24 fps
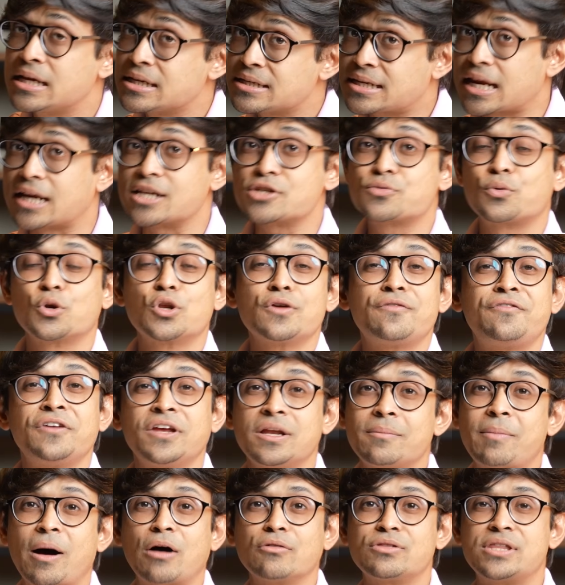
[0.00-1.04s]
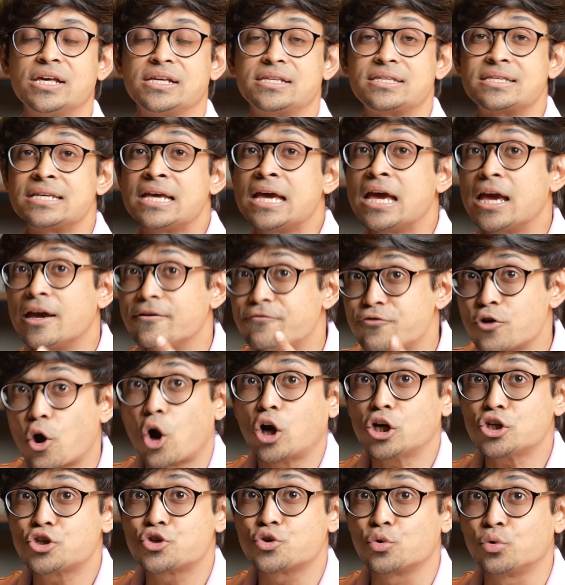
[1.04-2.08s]
Tell us what you feel about this. If
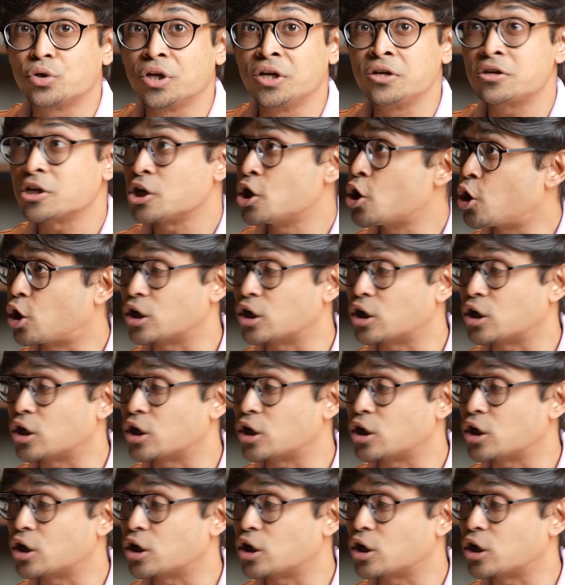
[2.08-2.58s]
you're a student